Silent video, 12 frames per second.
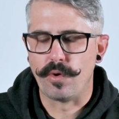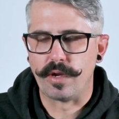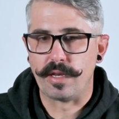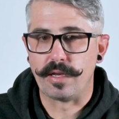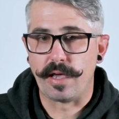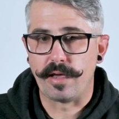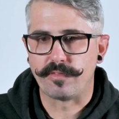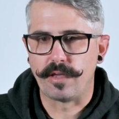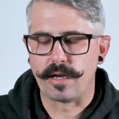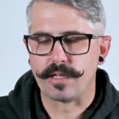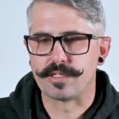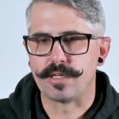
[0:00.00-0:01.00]
into
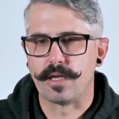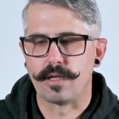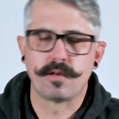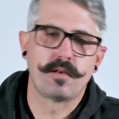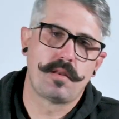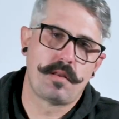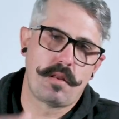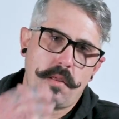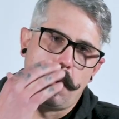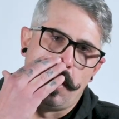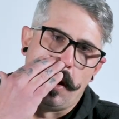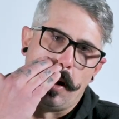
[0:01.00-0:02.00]
Afghanistan,
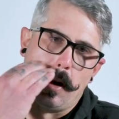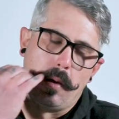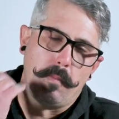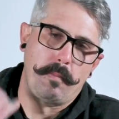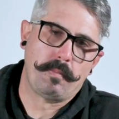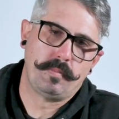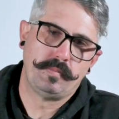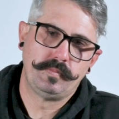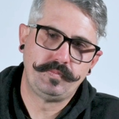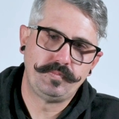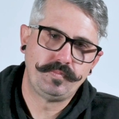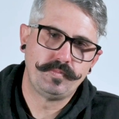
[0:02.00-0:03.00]
and
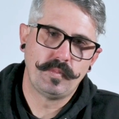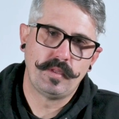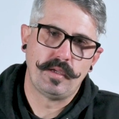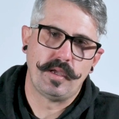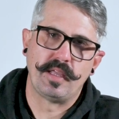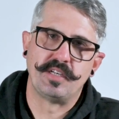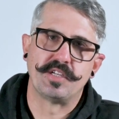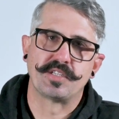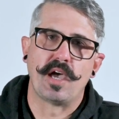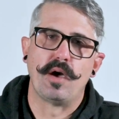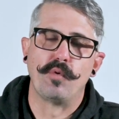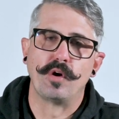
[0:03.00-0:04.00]
it just
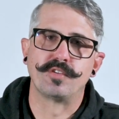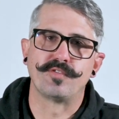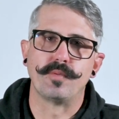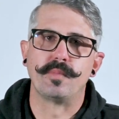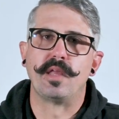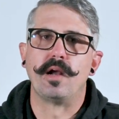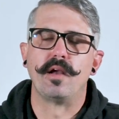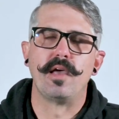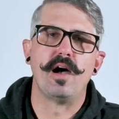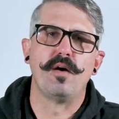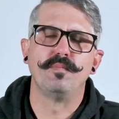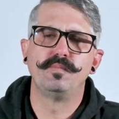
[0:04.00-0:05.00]
got worse from then on
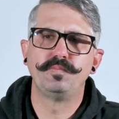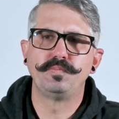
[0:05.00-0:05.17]
out.